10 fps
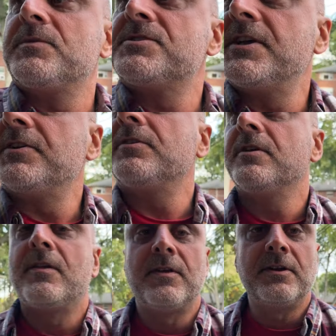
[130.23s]
the center
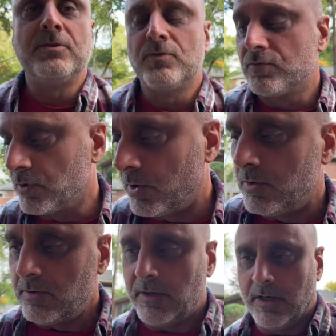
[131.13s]
and then you
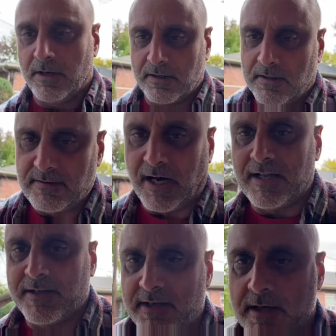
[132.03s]
roll a uh,
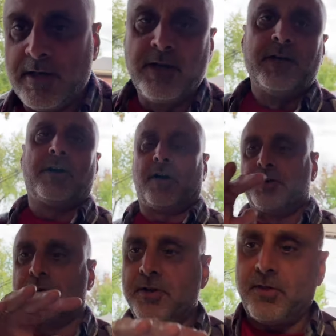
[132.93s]
dolly
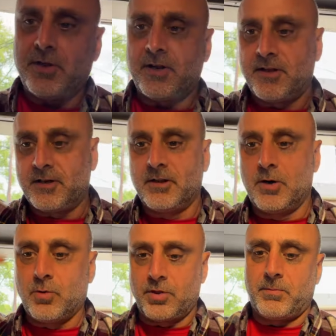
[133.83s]
underneath it and then
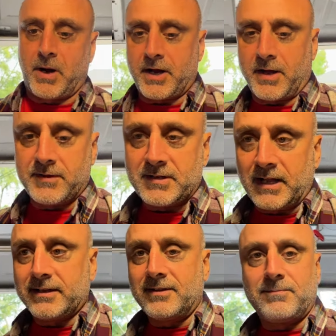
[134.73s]
lower the bike on the
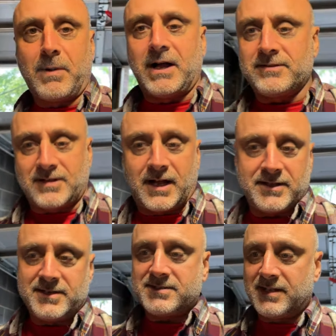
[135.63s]
dolly. And the
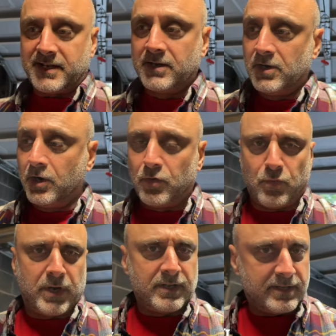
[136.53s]
dolly is like
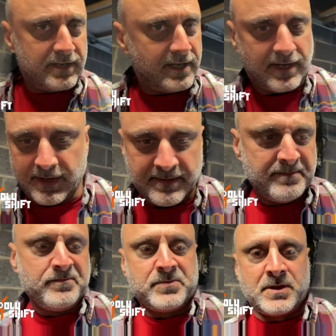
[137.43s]
really
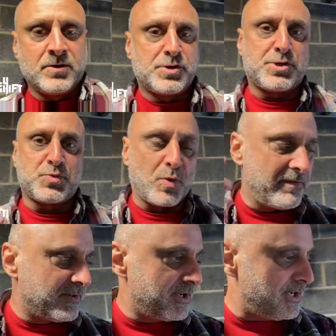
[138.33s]

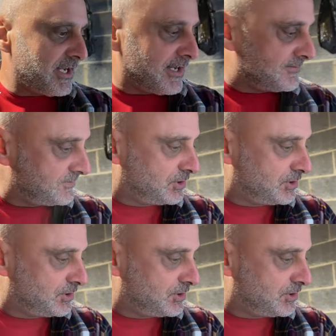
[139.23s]
swivelly and